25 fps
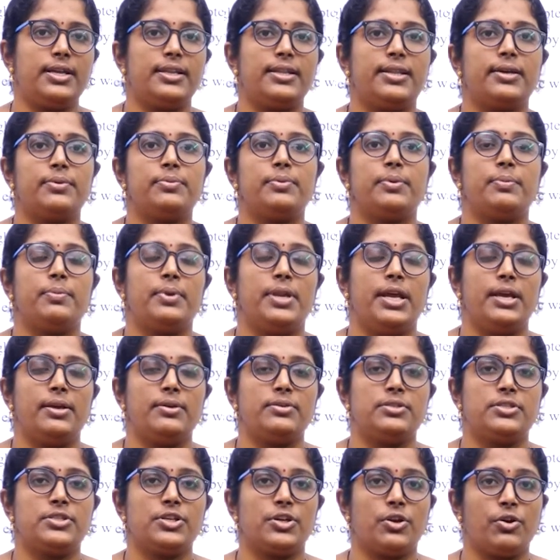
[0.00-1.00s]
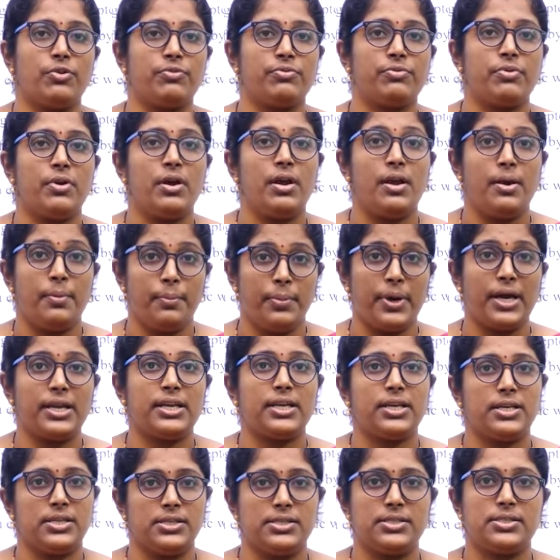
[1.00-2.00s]
in the nature of
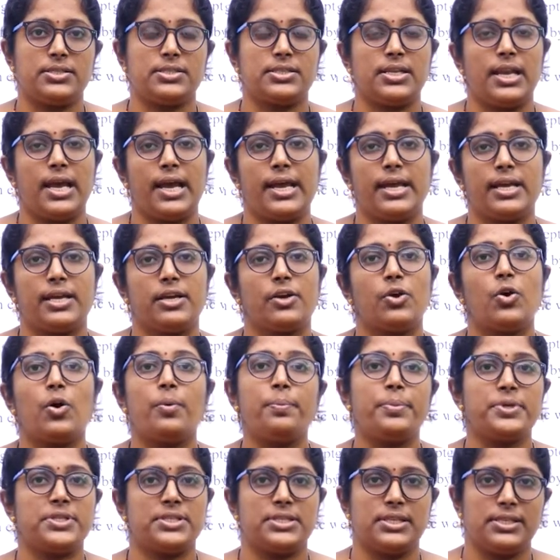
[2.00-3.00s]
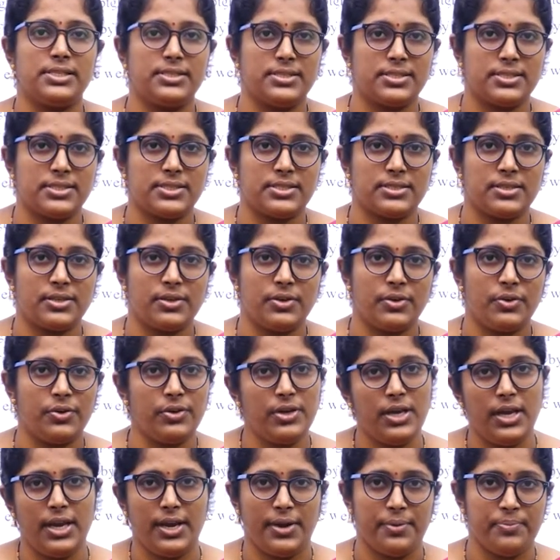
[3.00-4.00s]
particles like corpuscles.
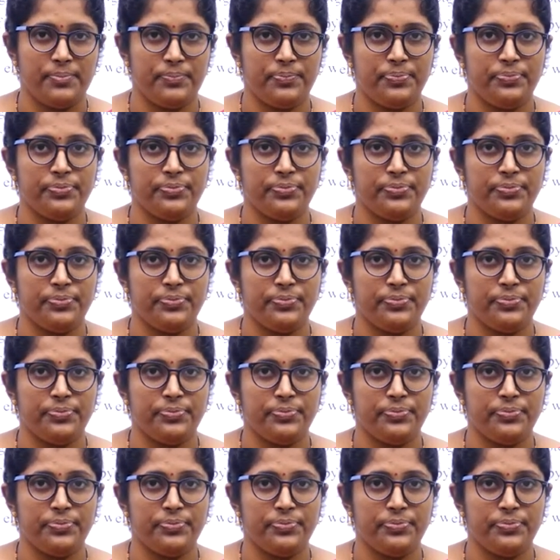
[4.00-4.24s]
Okay.